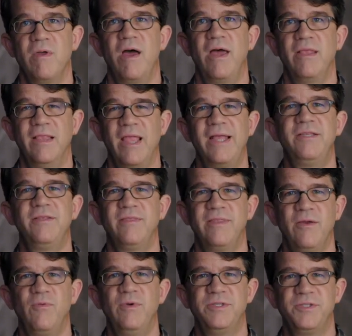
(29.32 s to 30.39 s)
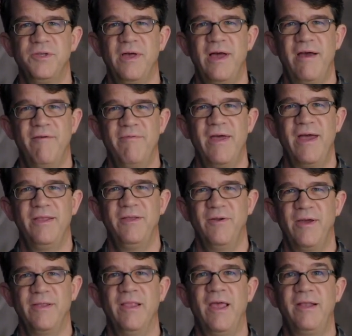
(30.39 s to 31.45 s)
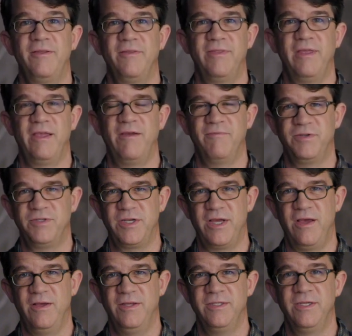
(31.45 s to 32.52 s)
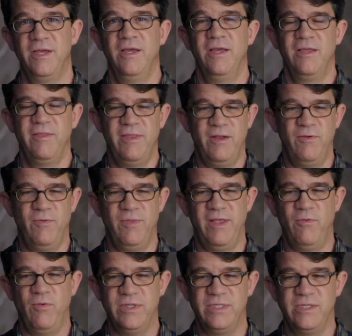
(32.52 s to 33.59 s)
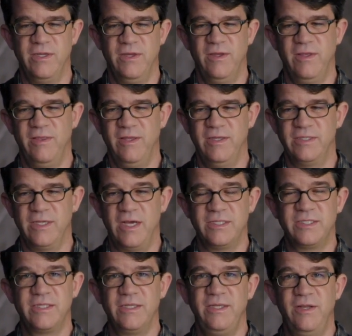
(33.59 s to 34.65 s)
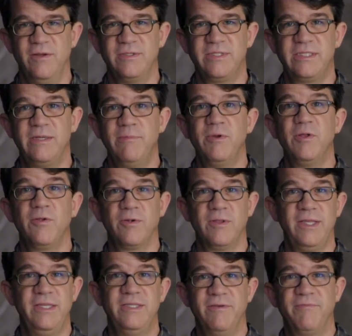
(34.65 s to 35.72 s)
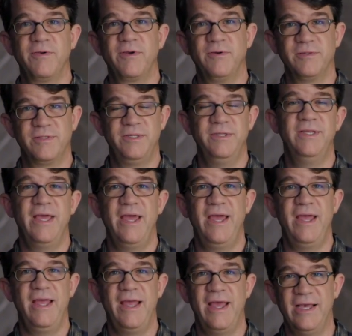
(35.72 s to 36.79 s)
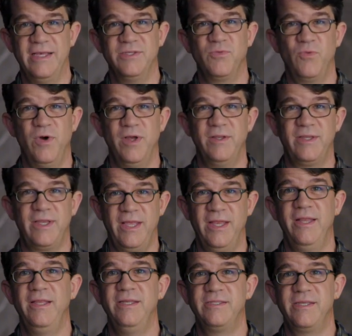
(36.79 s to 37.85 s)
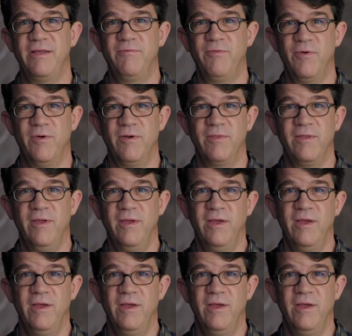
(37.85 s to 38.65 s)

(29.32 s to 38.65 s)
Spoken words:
I'd like to think we still have that. You know, I'd like to think of a challenge that was similarly difficult today as what Kennedy set forth